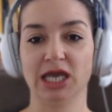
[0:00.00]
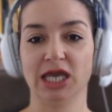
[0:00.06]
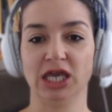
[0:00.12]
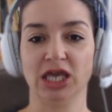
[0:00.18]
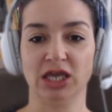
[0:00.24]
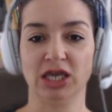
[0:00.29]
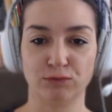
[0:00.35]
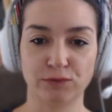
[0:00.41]

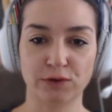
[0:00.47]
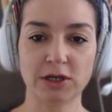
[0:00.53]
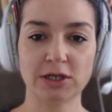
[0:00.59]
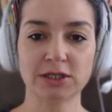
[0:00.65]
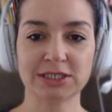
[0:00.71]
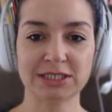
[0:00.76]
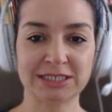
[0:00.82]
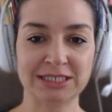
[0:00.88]

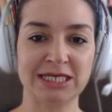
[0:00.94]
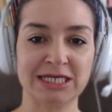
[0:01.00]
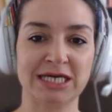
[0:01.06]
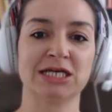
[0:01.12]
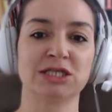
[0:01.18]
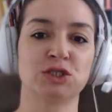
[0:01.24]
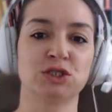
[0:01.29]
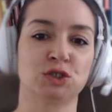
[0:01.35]
Infolge
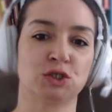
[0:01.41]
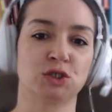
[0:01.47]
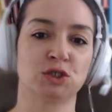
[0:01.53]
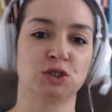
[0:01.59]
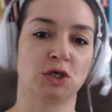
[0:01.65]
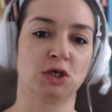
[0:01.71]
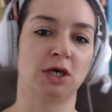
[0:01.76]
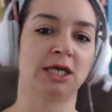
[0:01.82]
der
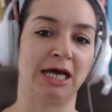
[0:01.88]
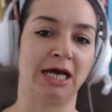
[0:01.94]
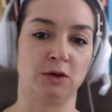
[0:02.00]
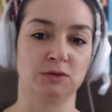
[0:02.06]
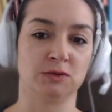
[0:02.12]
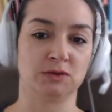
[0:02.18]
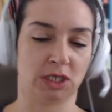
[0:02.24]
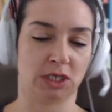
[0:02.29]

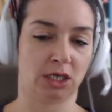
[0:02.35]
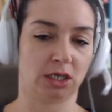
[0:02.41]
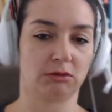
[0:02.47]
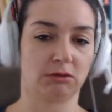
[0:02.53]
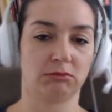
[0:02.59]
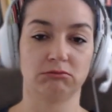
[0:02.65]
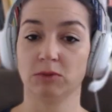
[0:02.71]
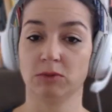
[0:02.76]

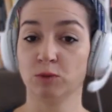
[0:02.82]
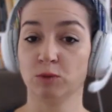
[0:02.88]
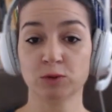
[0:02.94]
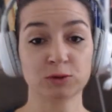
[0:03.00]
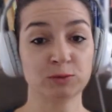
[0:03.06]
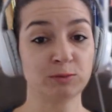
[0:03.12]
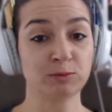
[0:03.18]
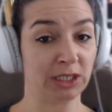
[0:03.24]
Zeugenaussage. It
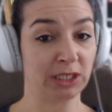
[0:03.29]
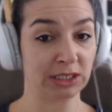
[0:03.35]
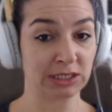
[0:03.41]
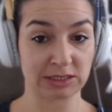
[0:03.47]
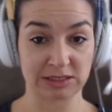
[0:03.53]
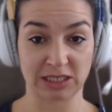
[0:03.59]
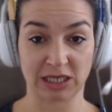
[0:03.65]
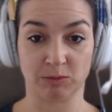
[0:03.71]
would mean the
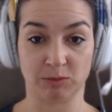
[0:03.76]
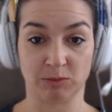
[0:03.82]
same,